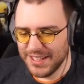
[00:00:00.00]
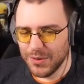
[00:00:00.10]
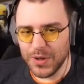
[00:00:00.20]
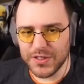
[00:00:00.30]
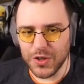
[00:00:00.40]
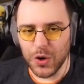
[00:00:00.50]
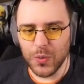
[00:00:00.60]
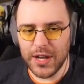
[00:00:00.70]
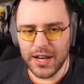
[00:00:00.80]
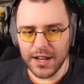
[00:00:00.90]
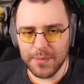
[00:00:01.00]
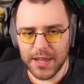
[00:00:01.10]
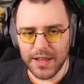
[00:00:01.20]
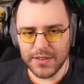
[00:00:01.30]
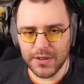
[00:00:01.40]
Win soda weed, I can make
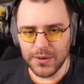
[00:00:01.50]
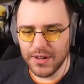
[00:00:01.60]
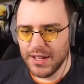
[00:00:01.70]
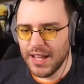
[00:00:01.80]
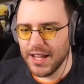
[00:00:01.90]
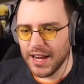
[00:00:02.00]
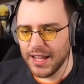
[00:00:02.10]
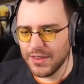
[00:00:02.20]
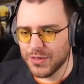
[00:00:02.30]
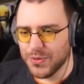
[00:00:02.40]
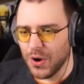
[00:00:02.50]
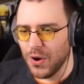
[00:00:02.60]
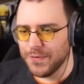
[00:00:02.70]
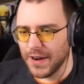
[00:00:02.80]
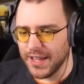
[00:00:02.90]
that too. Hey, can I get, oh
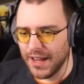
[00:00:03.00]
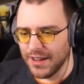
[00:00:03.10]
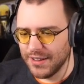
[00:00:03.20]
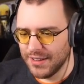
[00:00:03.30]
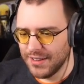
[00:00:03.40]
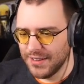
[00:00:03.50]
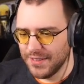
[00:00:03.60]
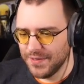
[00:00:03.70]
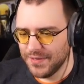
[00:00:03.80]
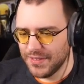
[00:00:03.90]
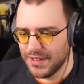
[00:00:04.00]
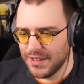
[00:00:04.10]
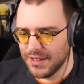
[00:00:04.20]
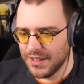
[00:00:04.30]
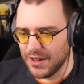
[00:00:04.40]
fuck yeah.
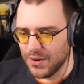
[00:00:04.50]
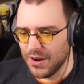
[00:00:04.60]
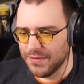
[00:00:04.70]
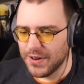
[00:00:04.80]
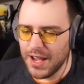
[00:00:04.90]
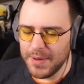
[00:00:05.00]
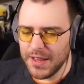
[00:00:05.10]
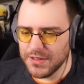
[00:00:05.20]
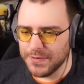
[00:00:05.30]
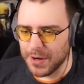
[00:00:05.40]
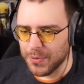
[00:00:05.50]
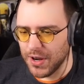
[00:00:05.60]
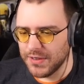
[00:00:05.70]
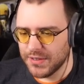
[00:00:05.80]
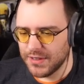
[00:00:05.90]
Counter offer, I mean that's a fair
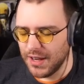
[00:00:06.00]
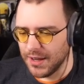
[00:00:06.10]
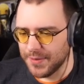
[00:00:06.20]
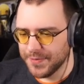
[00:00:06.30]
price, yeah.